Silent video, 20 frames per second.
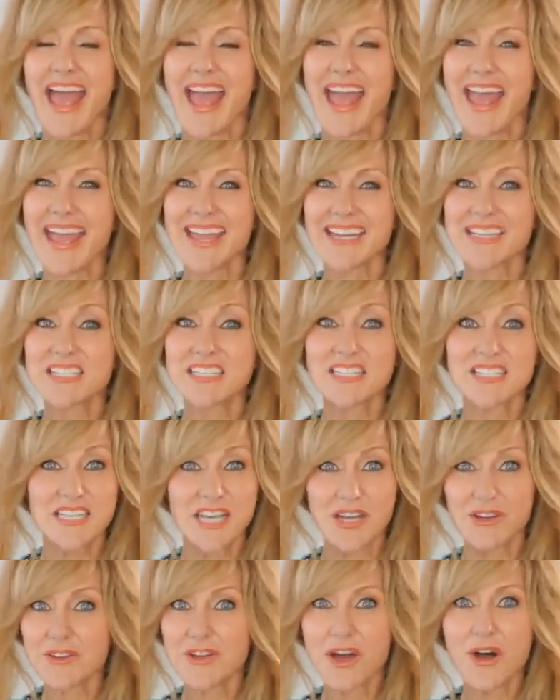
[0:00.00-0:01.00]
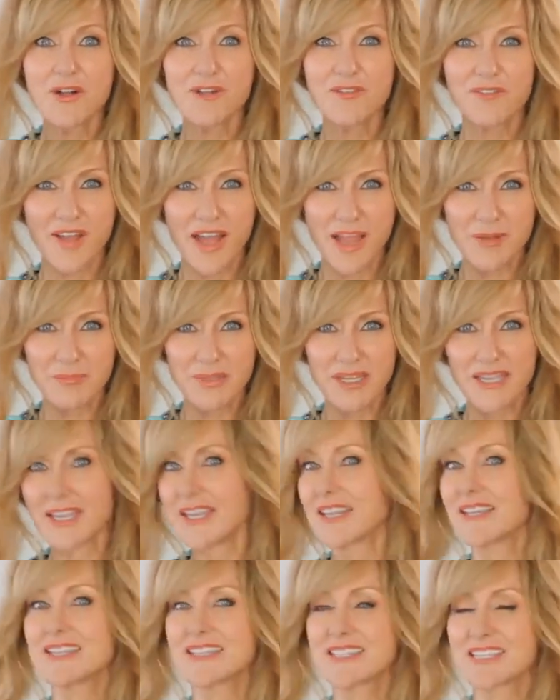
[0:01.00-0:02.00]
And tell the whole
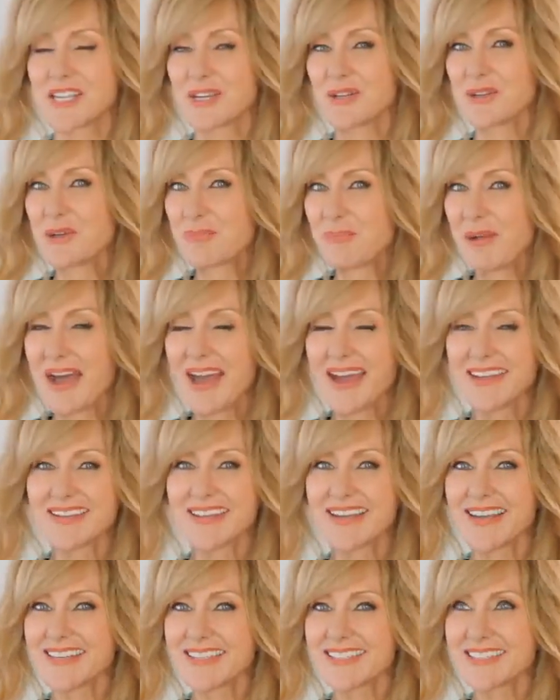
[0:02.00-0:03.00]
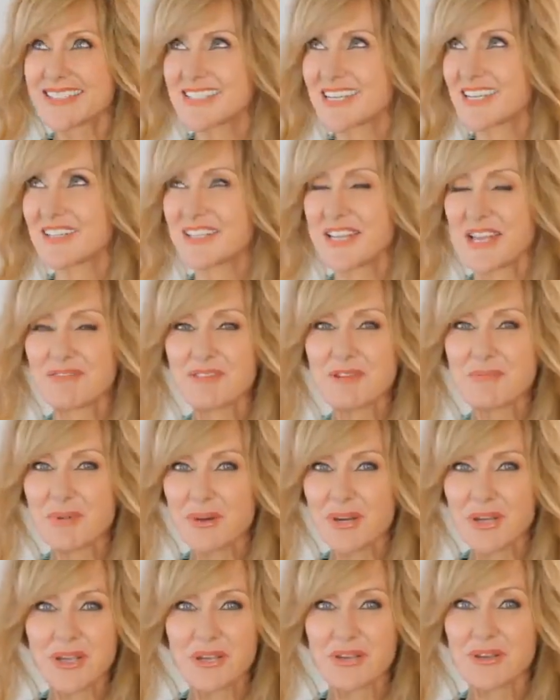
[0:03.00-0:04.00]
family, tell your partner, tell
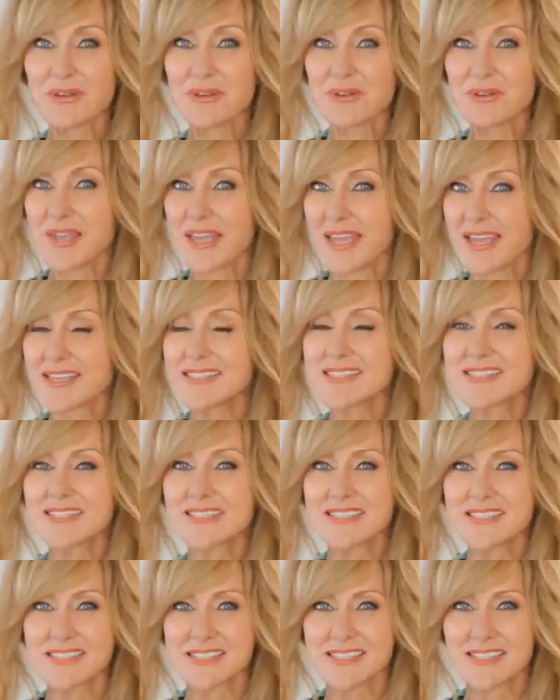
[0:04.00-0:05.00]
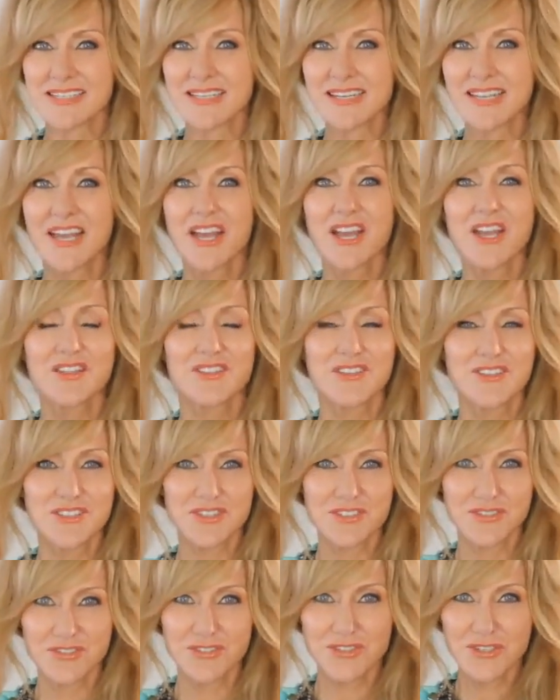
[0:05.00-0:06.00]
everybody who cares to listen
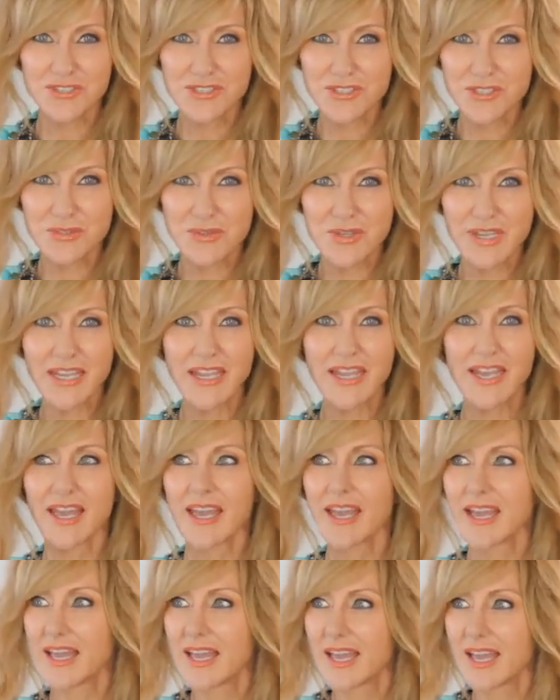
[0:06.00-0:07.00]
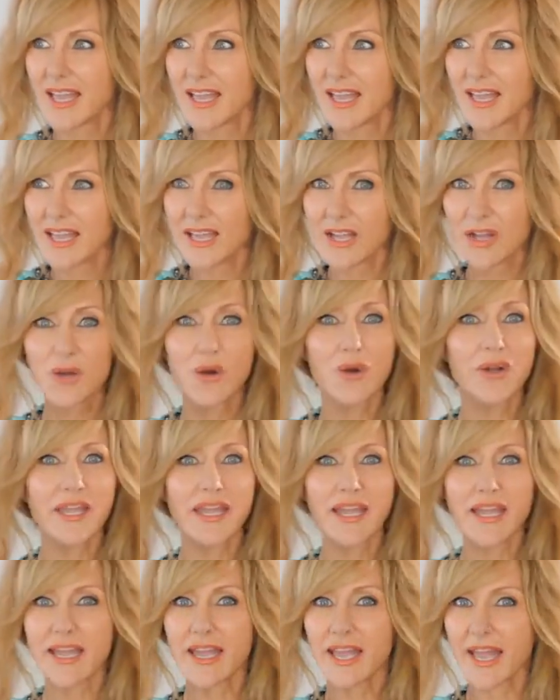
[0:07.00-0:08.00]
that you're not doing
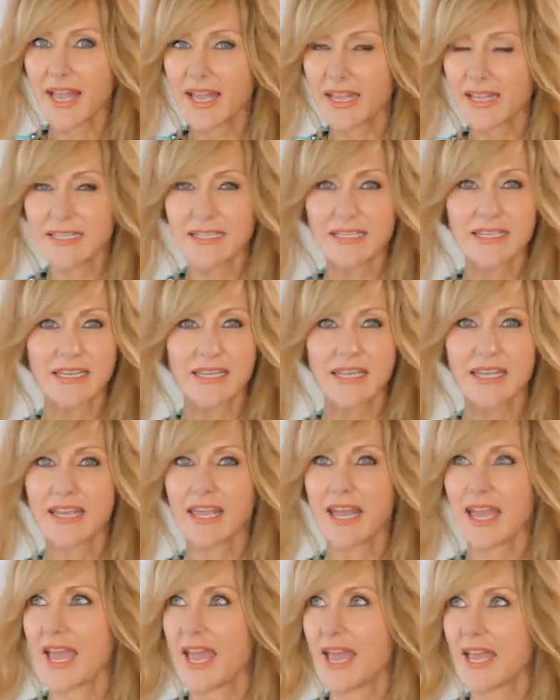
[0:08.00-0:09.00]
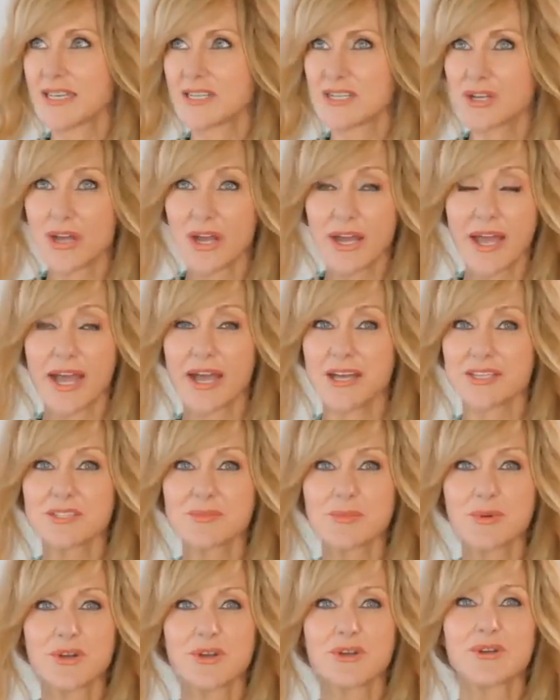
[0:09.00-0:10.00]
cooking and cleaning and
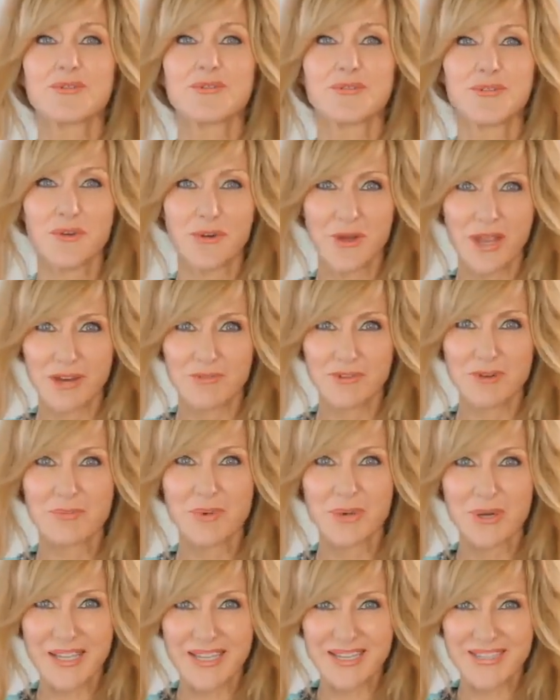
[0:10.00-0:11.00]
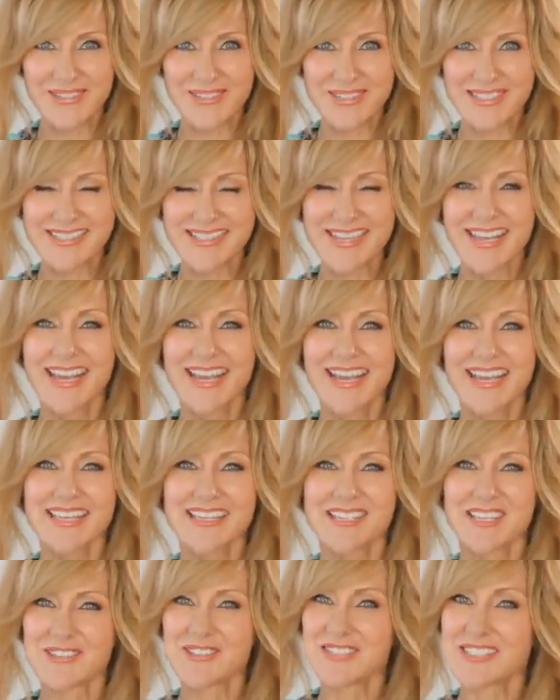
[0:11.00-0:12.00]
housework for everybody else.
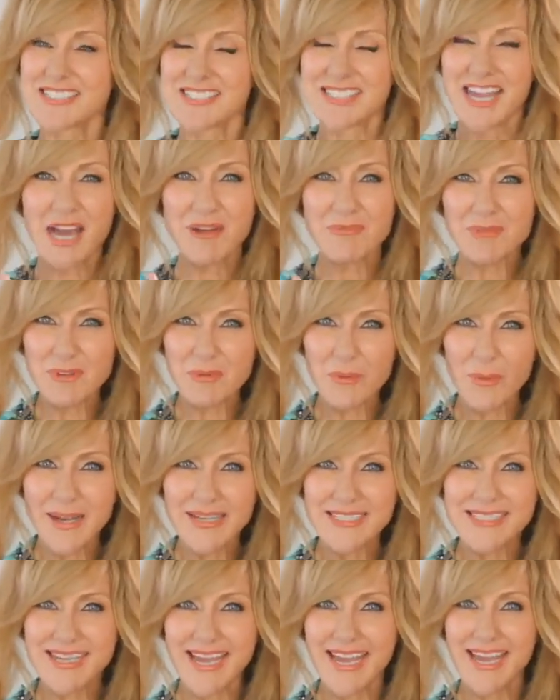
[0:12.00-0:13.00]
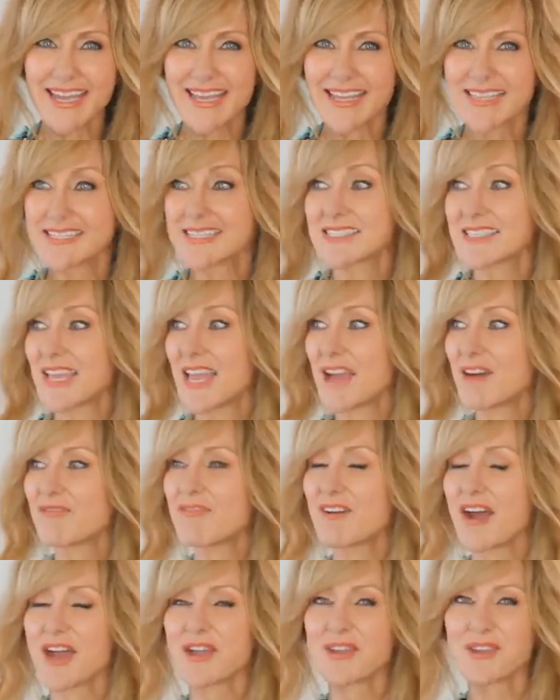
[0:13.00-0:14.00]
So start with one day and see how
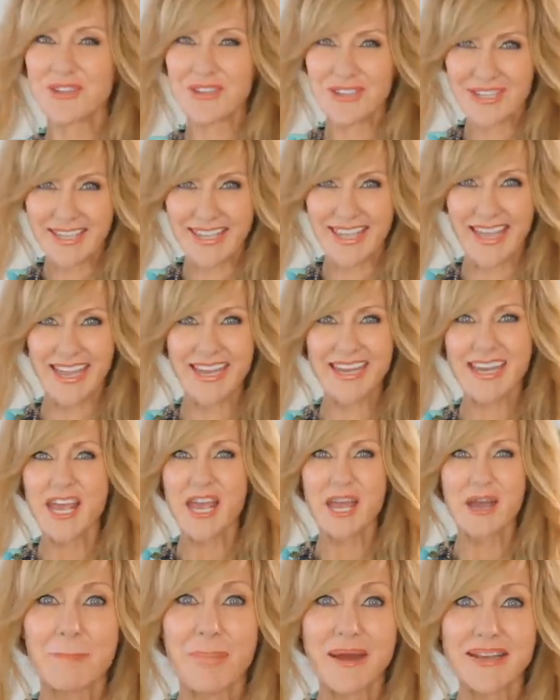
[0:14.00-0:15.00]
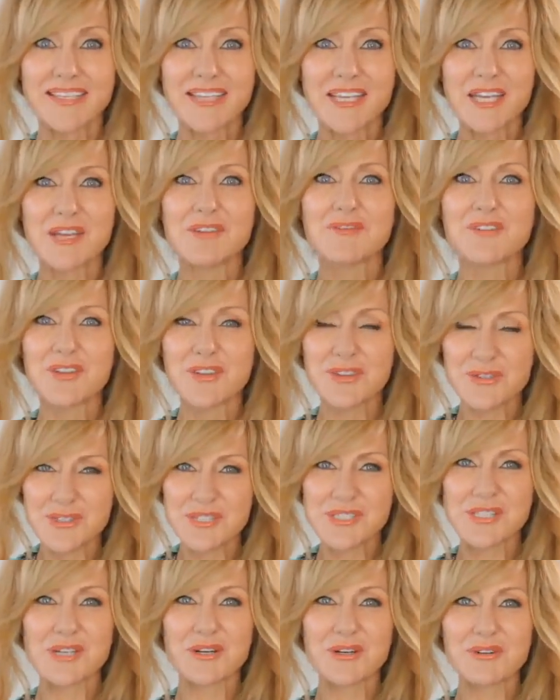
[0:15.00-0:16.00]
far you can get, but give
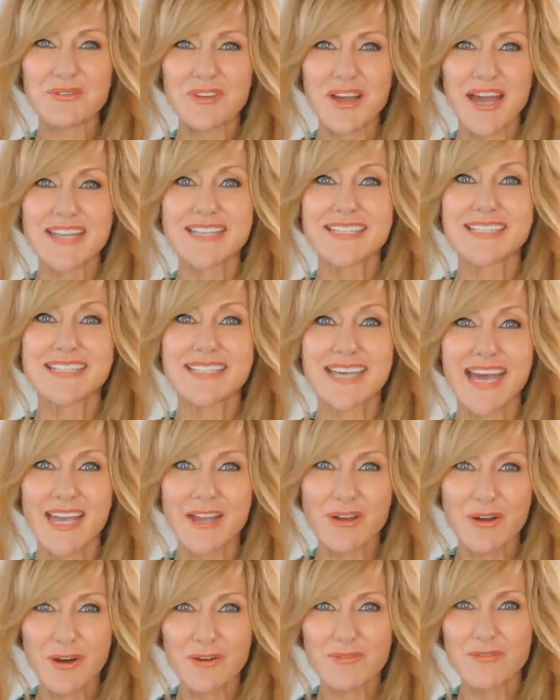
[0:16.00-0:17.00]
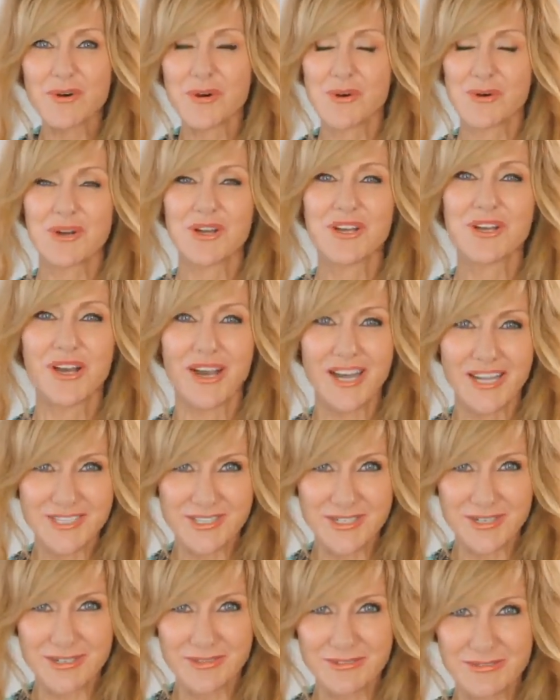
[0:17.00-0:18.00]
yourself a day off or a
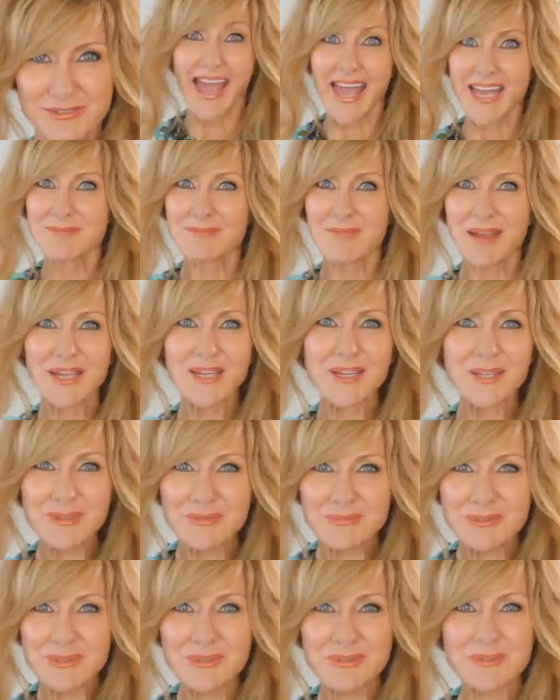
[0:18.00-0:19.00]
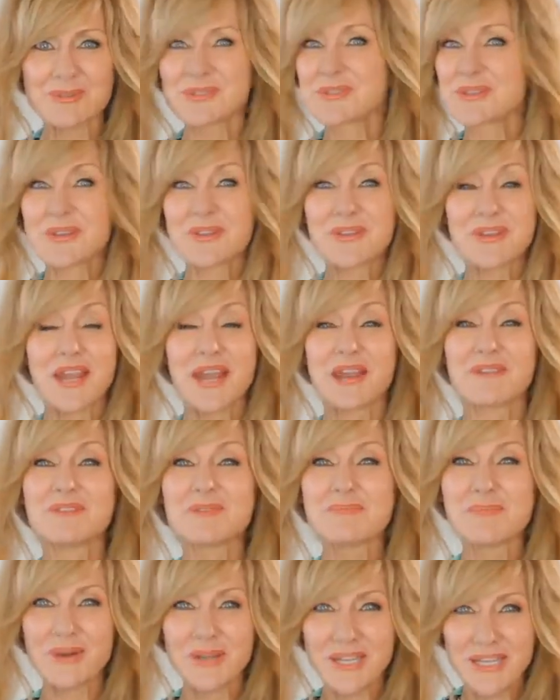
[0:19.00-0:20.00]
night off and make it a rule so that
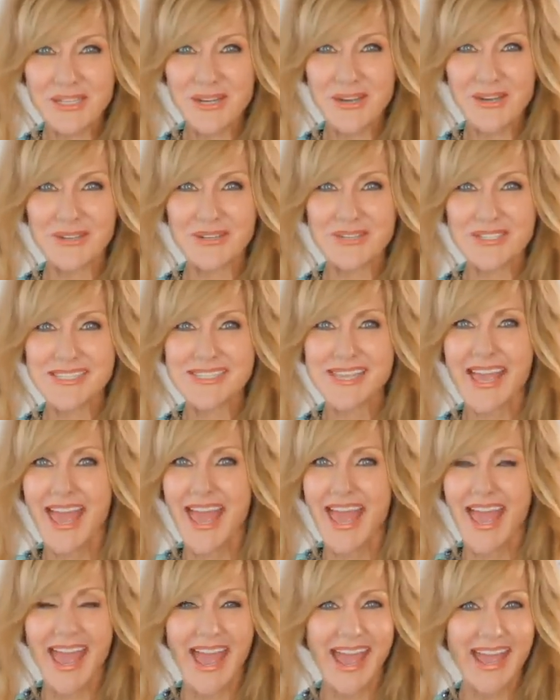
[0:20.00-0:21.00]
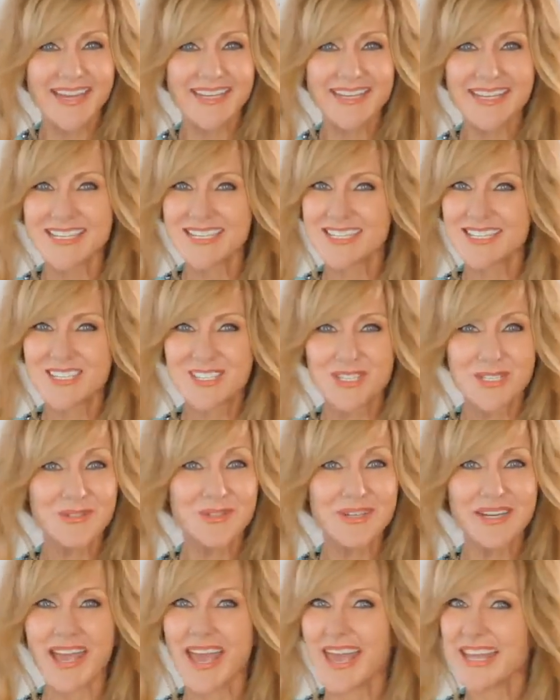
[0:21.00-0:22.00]
everybody knows, and
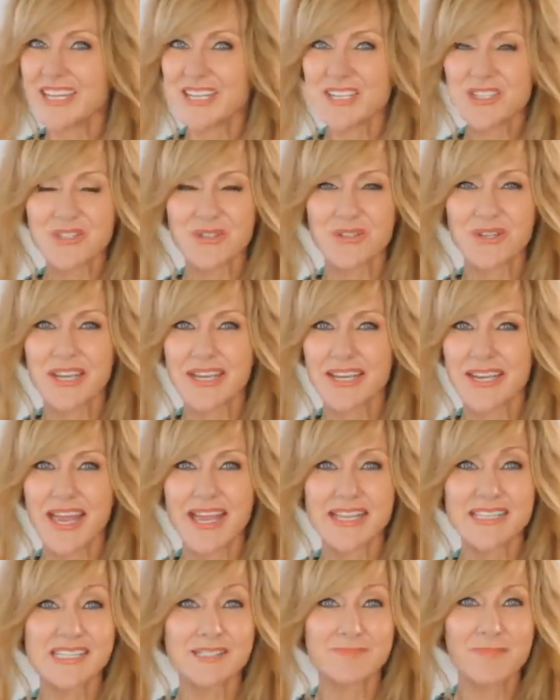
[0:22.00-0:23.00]
do it and enjoy it, and